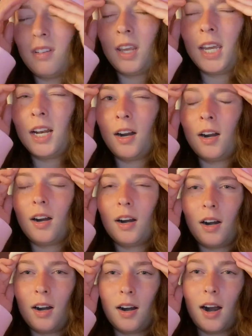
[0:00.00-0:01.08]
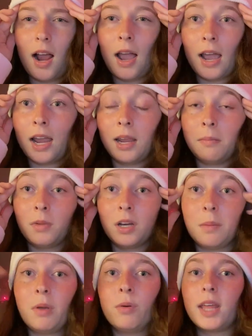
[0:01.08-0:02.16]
Later, I'm gonna be with